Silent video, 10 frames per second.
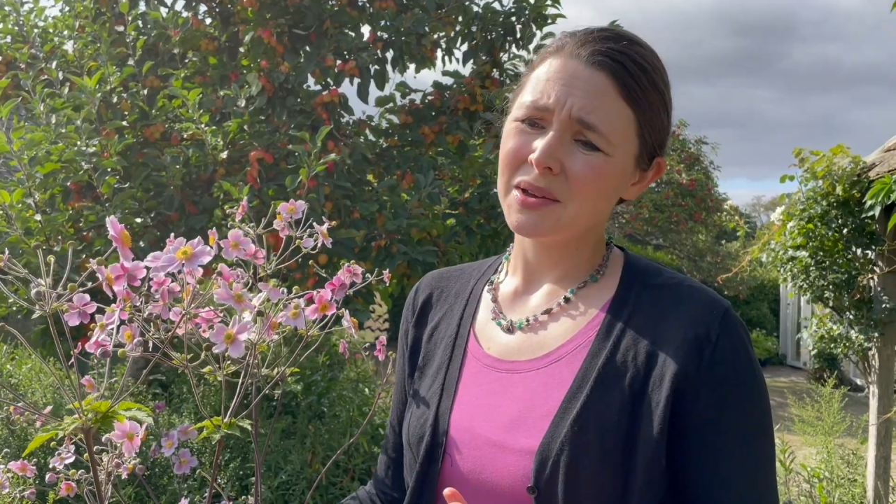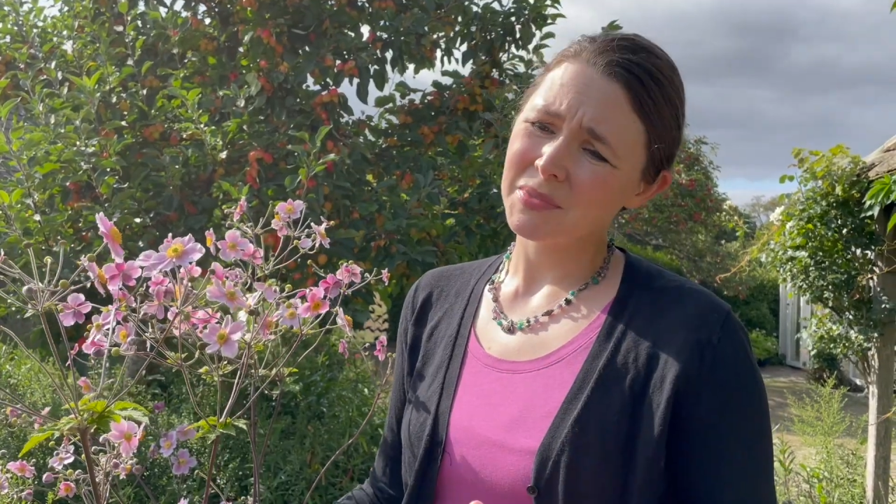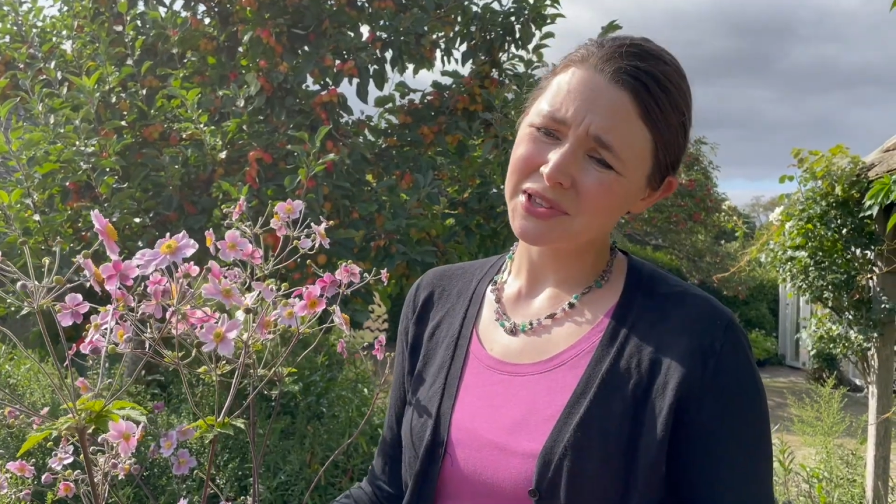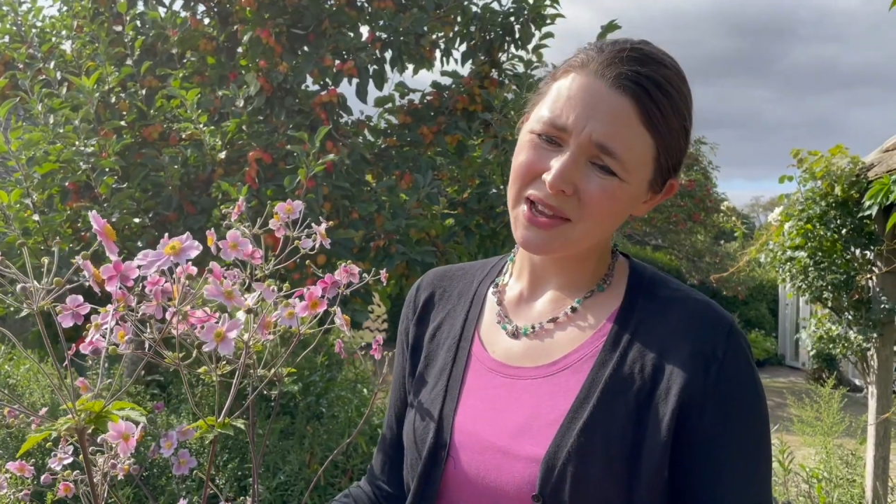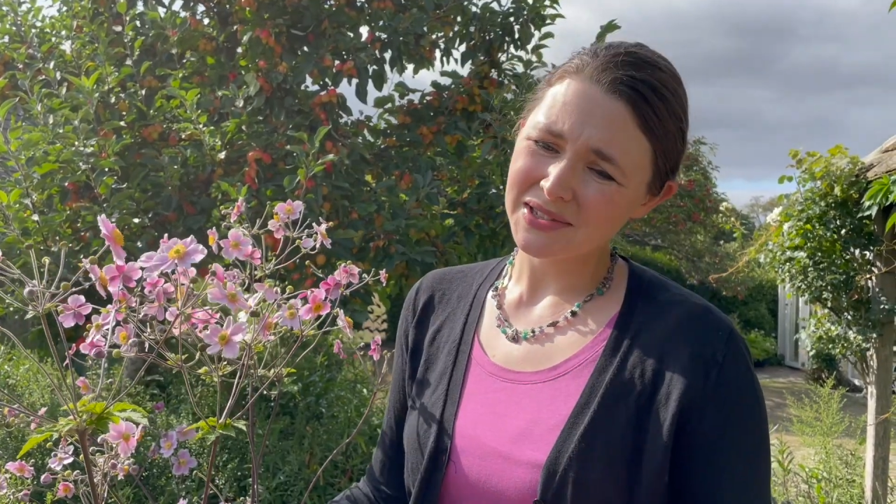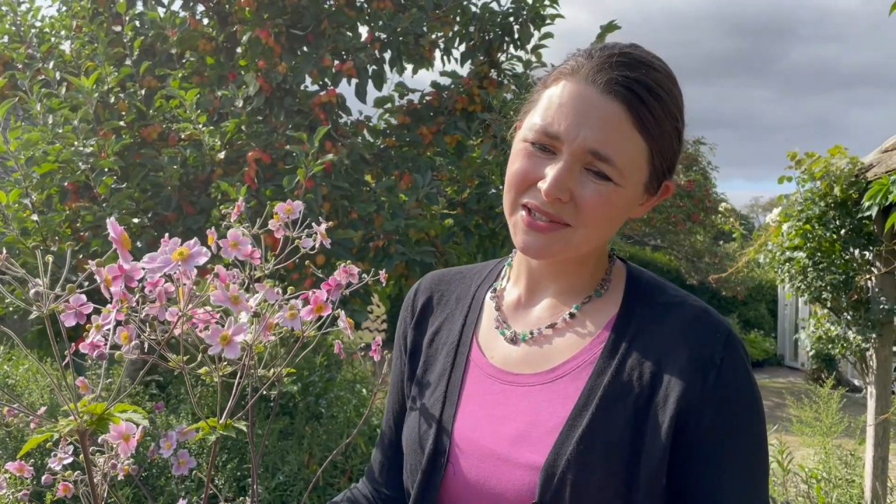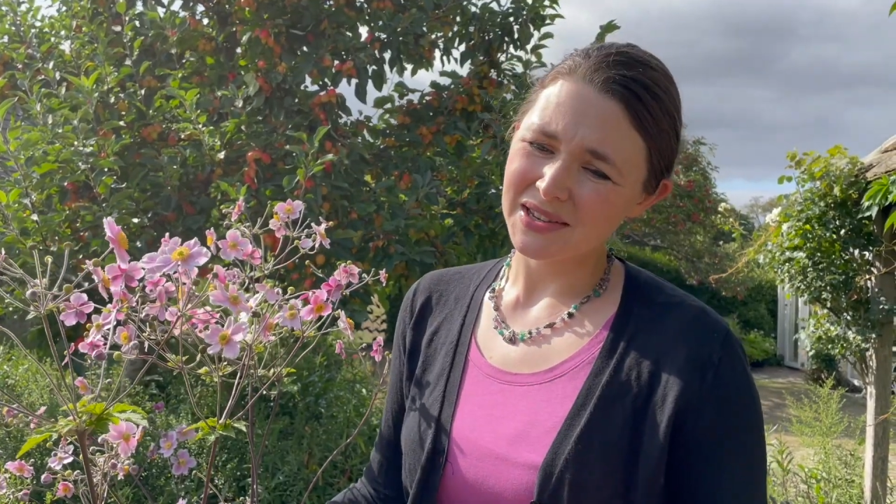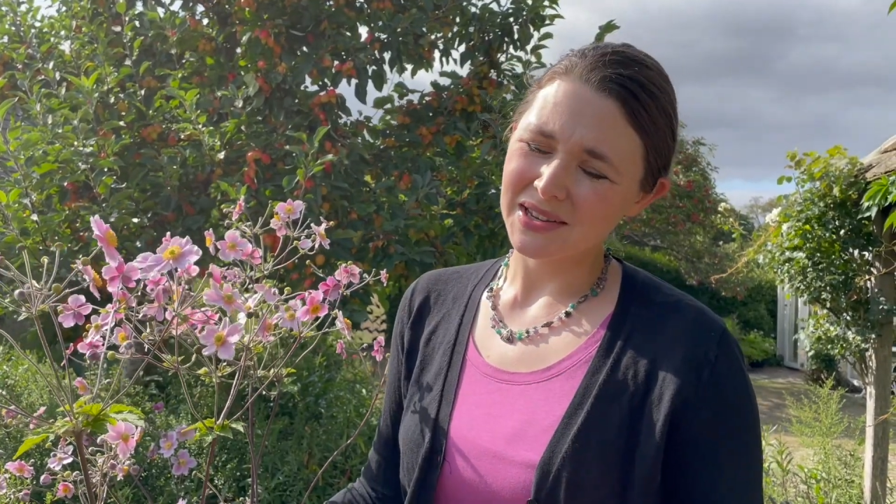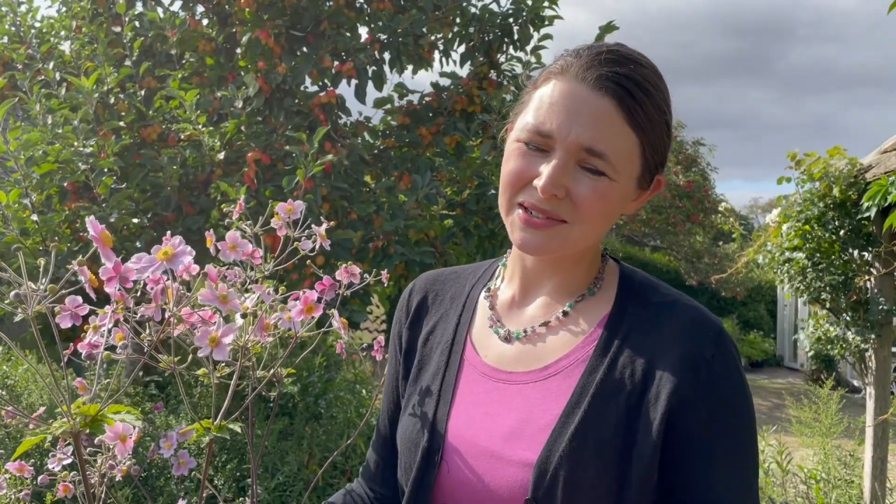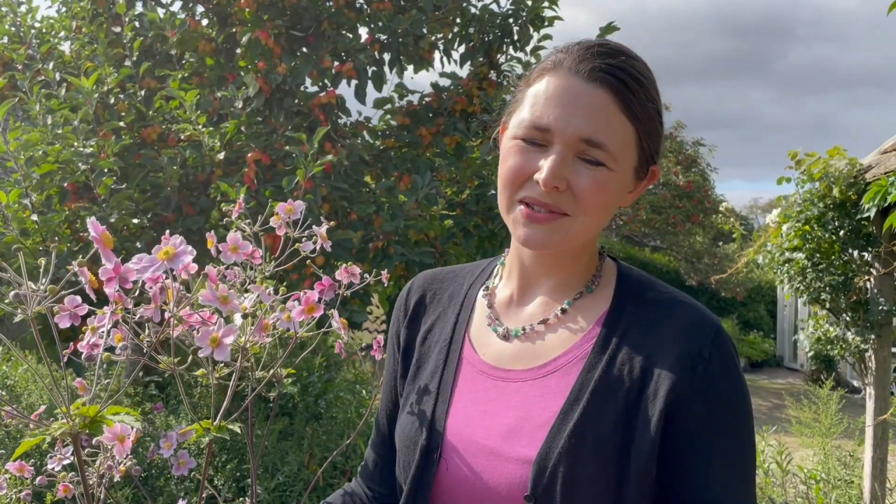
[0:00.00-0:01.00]
But that's
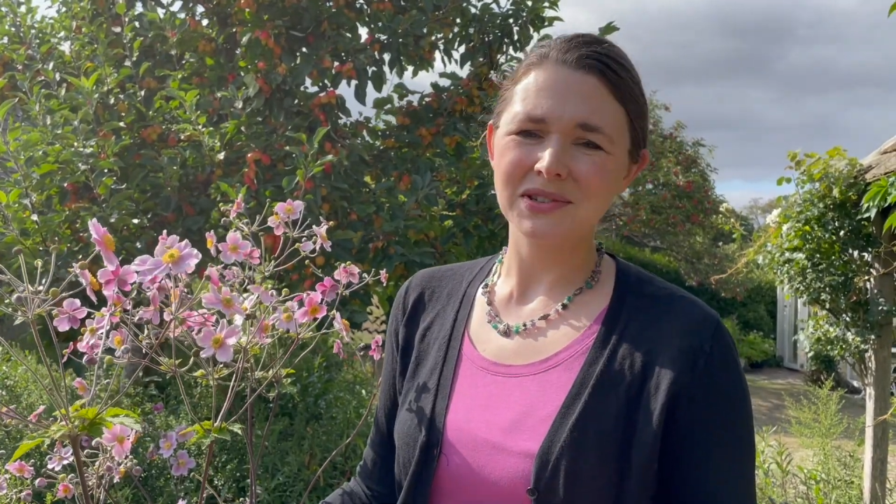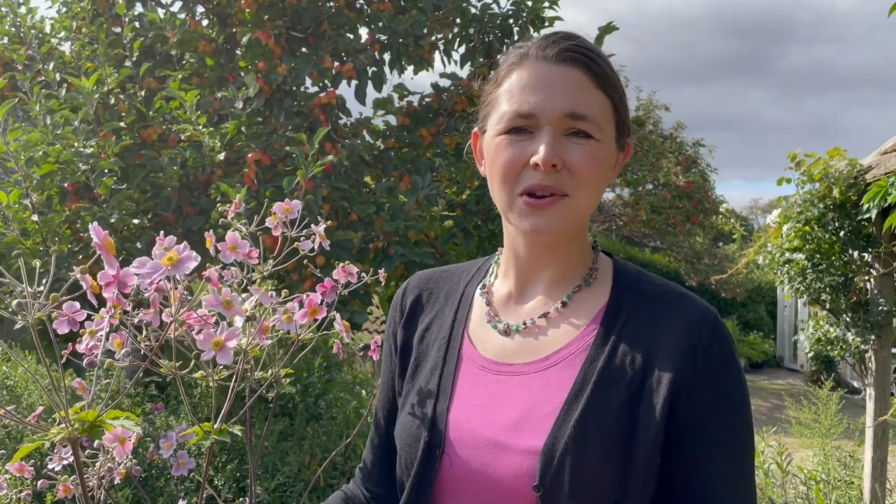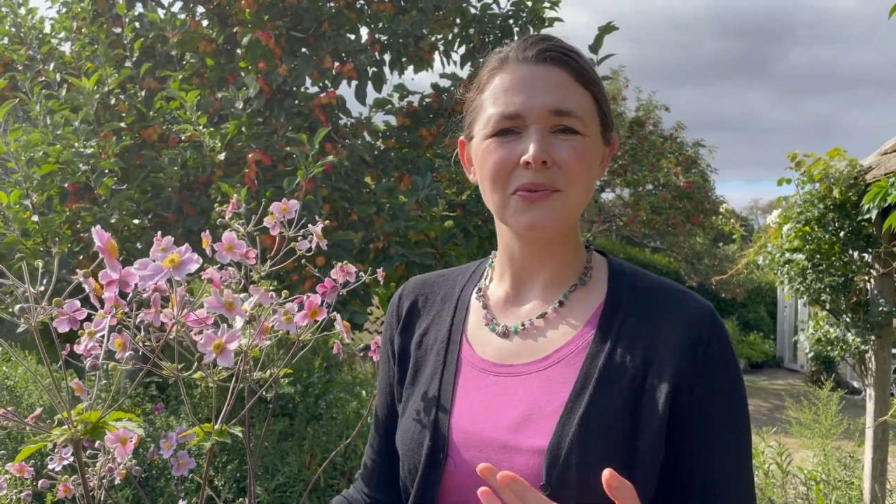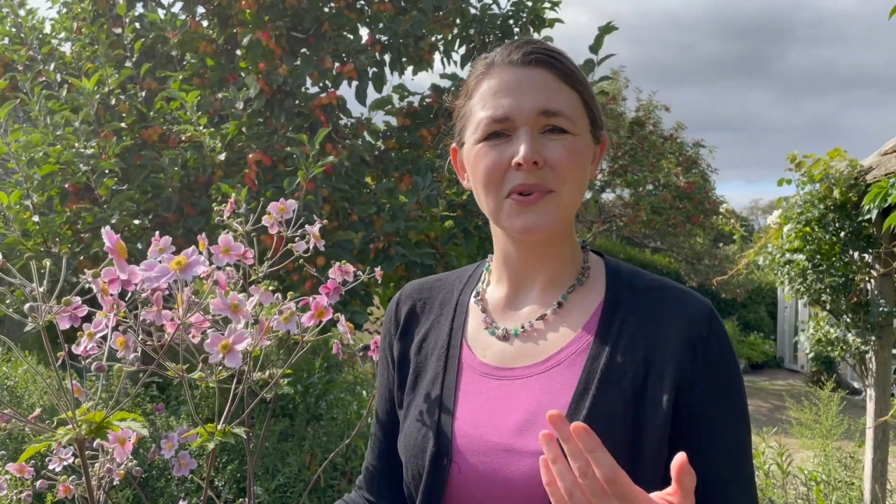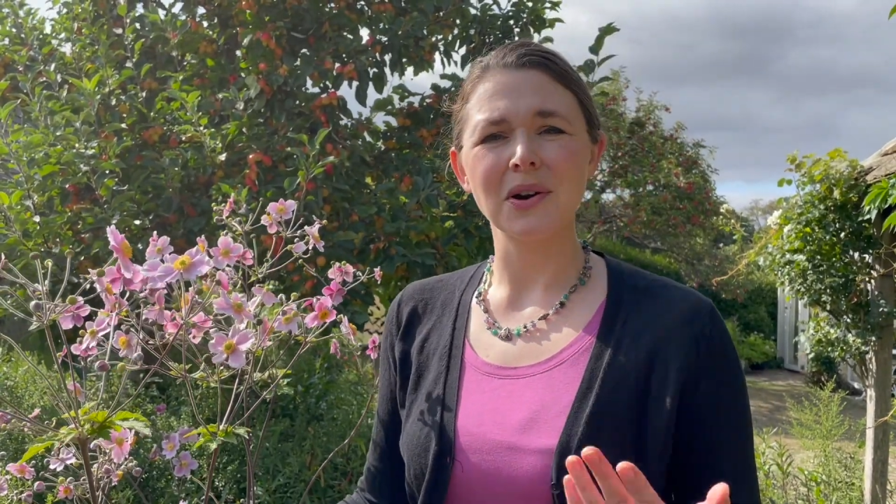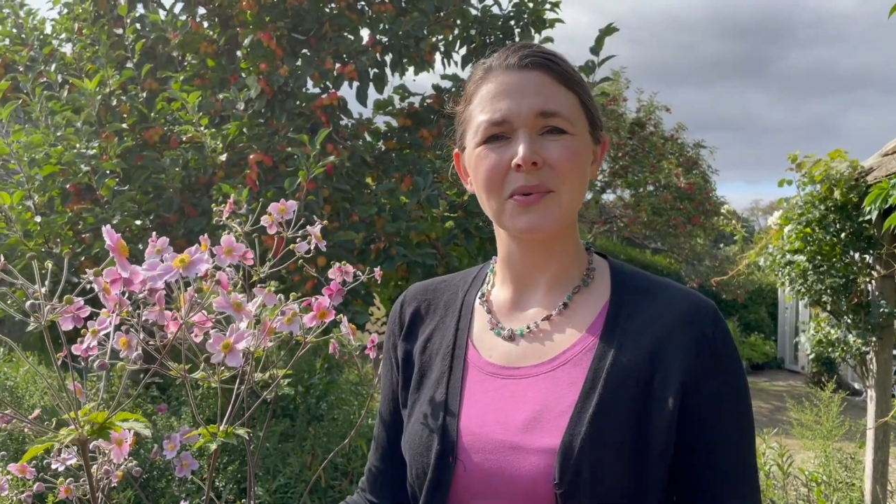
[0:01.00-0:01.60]
it. So far,